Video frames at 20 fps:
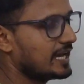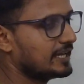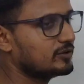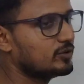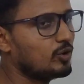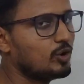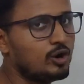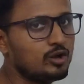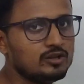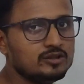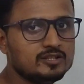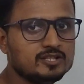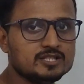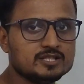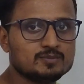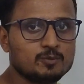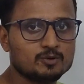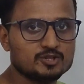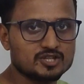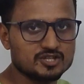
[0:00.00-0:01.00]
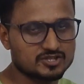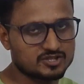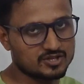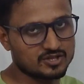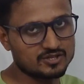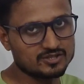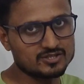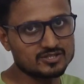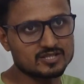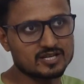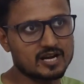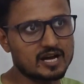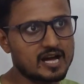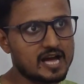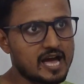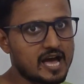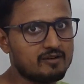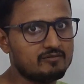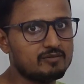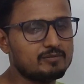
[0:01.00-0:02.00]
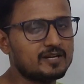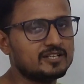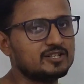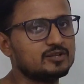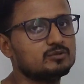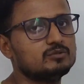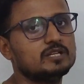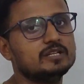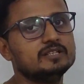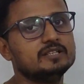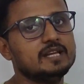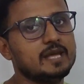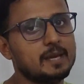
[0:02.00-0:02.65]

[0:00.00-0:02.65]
and all these positions have a particular